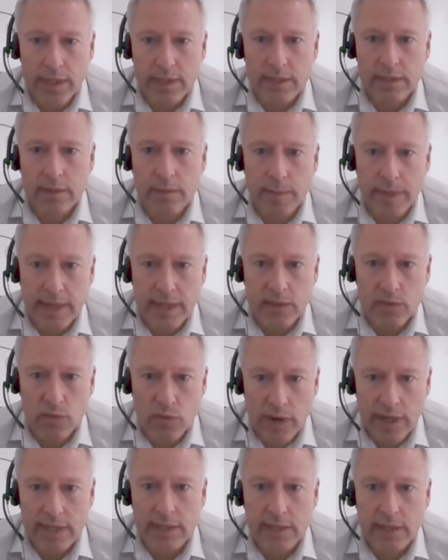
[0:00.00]
is the biggest
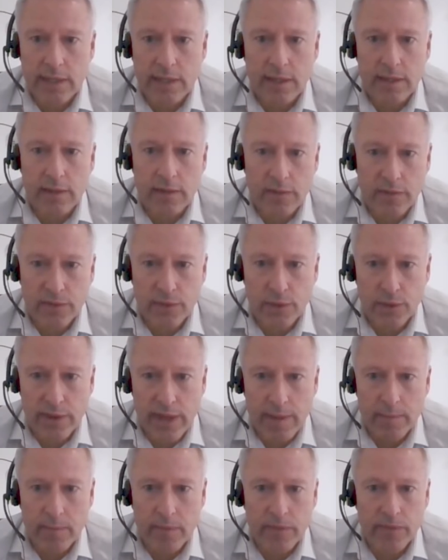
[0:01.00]
risk for
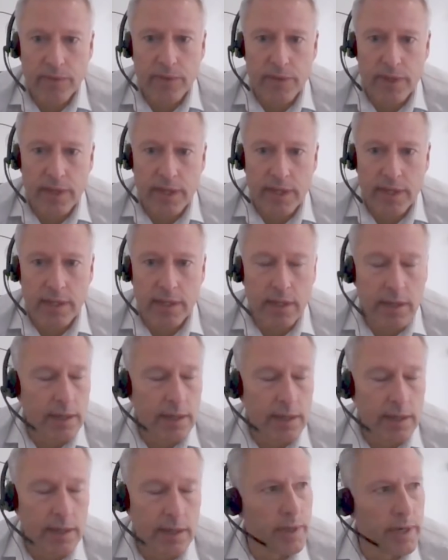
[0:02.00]
them and for their
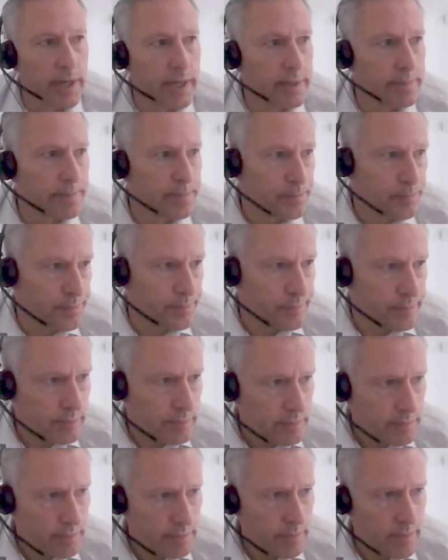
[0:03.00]
clients' money.
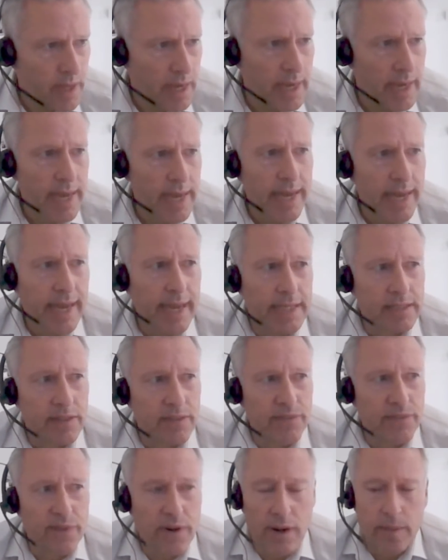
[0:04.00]
It's
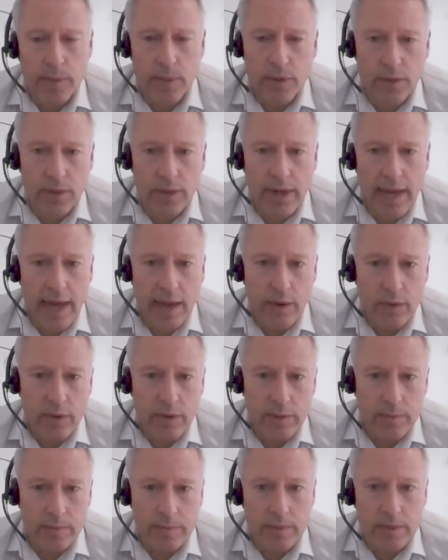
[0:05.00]
a far more
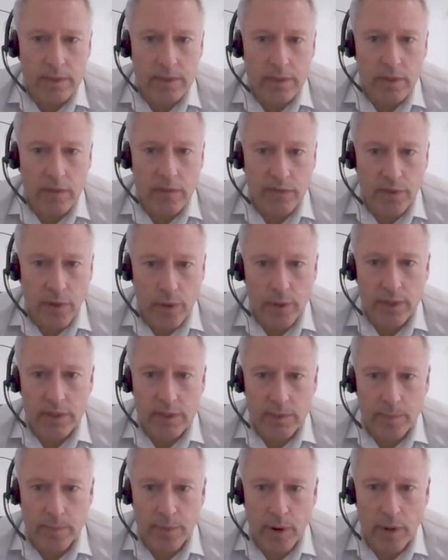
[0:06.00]
outcomes
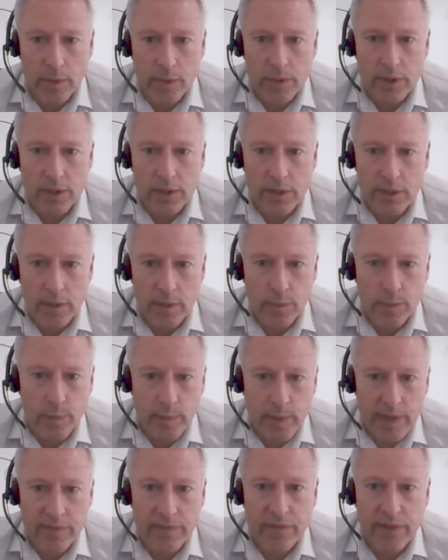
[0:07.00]
focused approach,
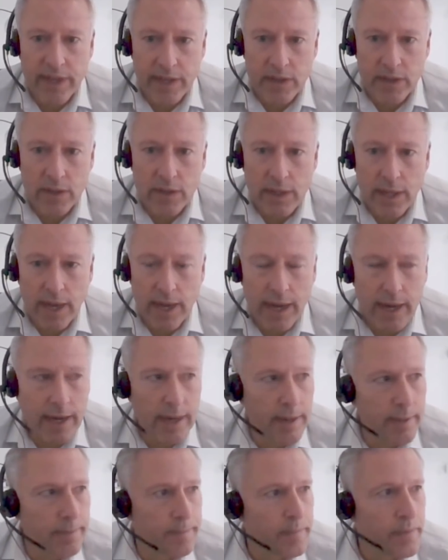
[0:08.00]
we feel,
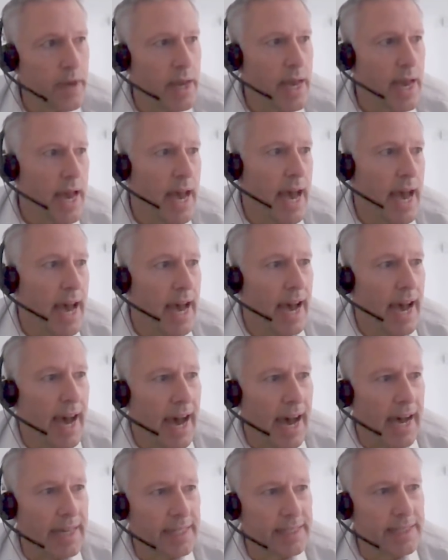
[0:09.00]

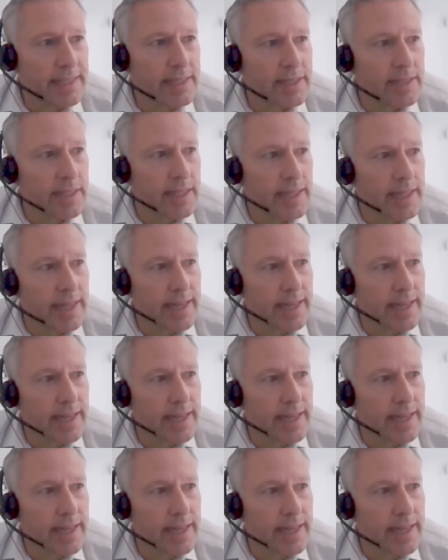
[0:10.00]
and